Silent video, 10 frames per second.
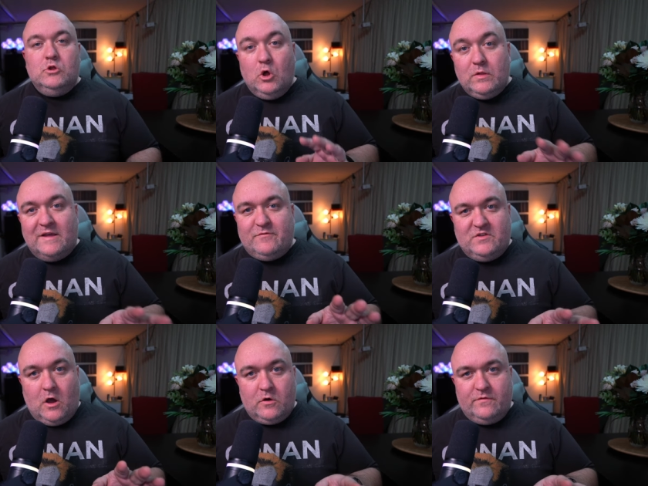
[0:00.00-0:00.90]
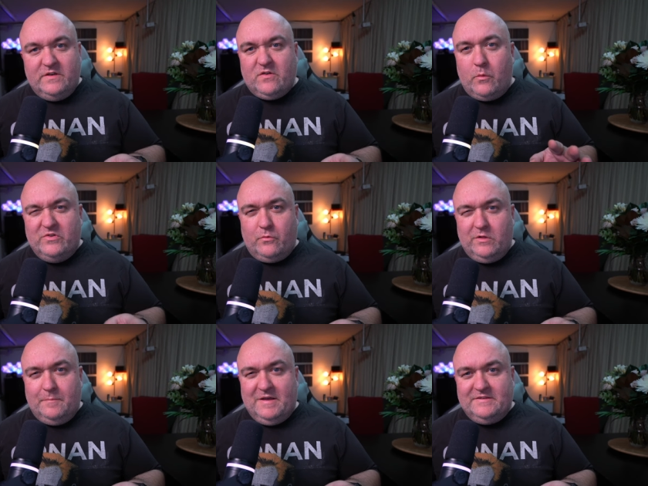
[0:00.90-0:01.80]
Low light photography is always a
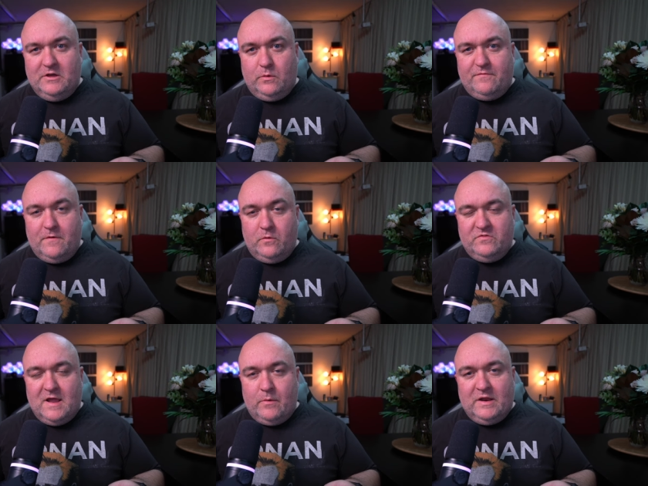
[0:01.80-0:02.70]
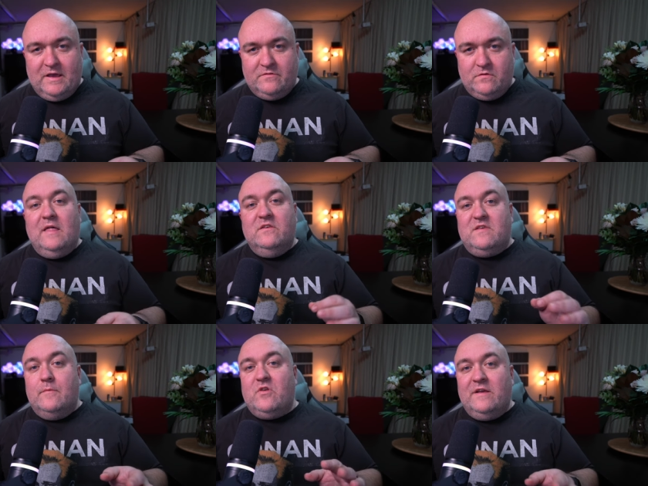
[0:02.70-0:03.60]
really big deal with phones nowadays, and the
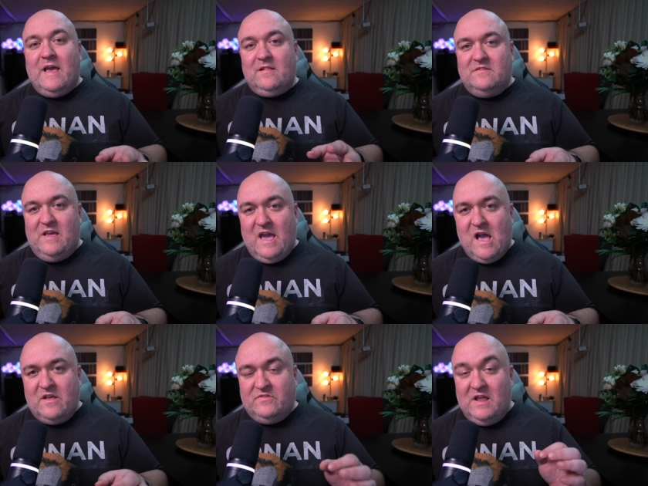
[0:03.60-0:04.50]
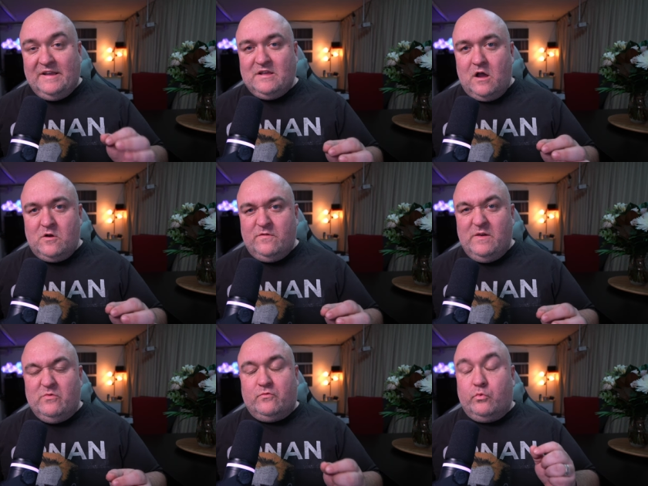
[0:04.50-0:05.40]
Samsung Galaxy AI's
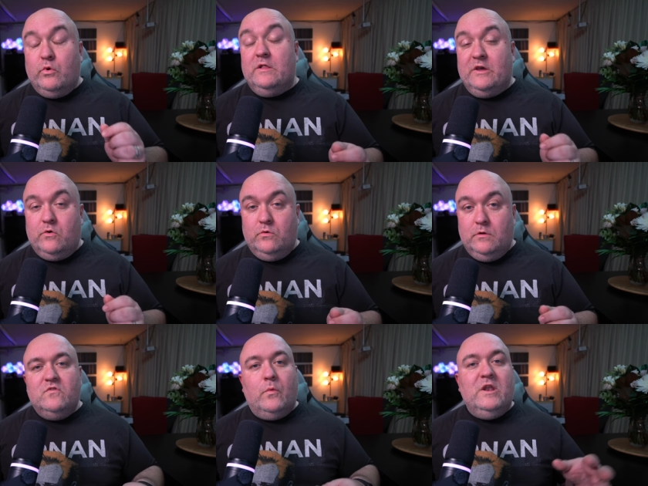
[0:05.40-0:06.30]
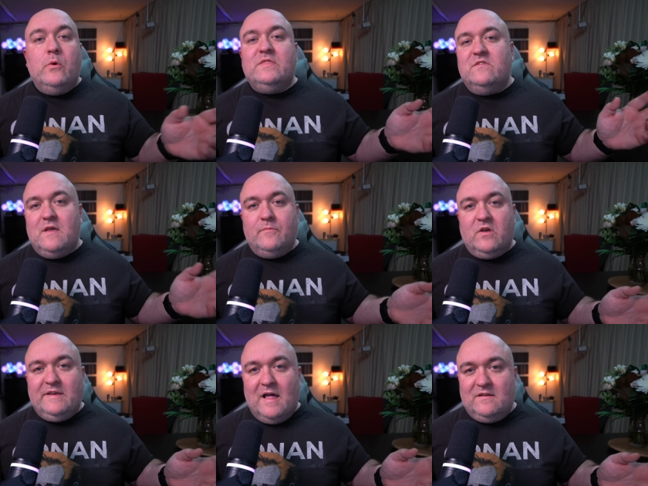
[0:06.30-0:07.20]
Nightography was really cool. So we know with the
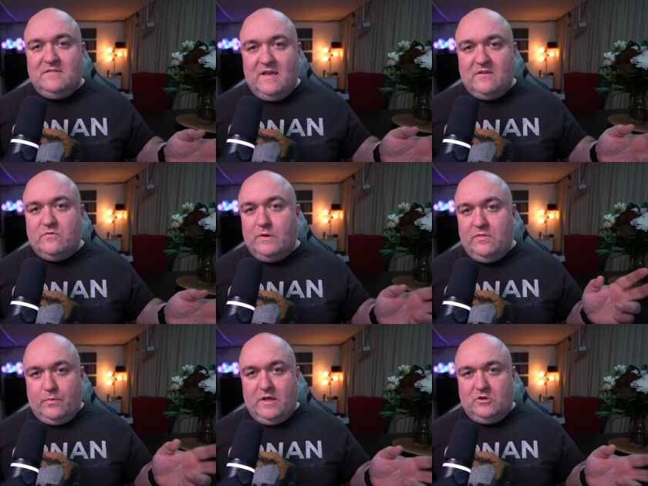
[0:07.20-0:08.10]
Samsung Galaxy S23